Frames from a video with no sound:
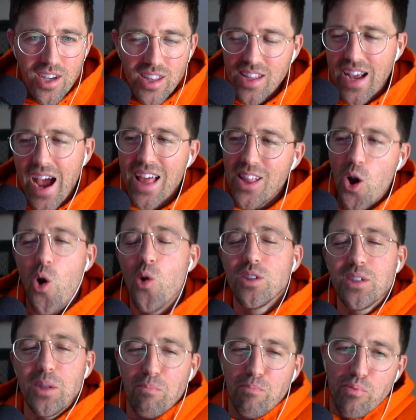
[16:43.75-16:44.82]
The guy that
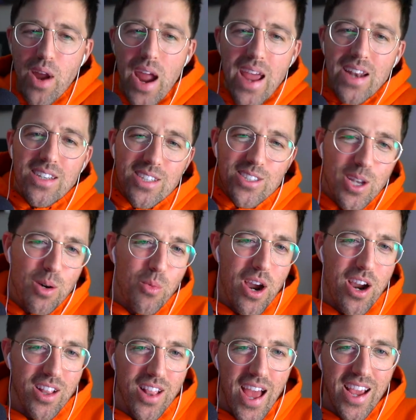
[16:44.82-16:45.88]
owns the brand is
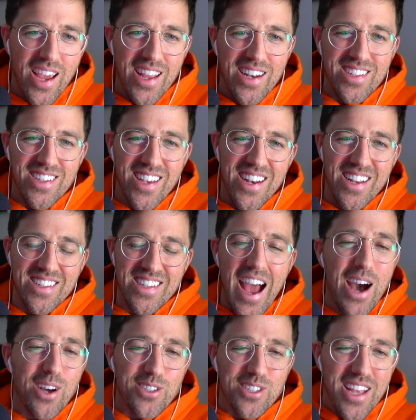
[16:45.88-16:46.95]
somewhere like in his in his
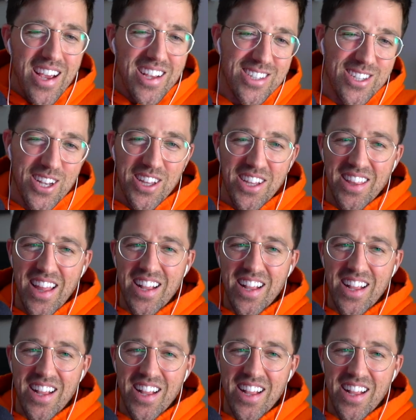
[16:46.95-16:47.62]
house, like chilling.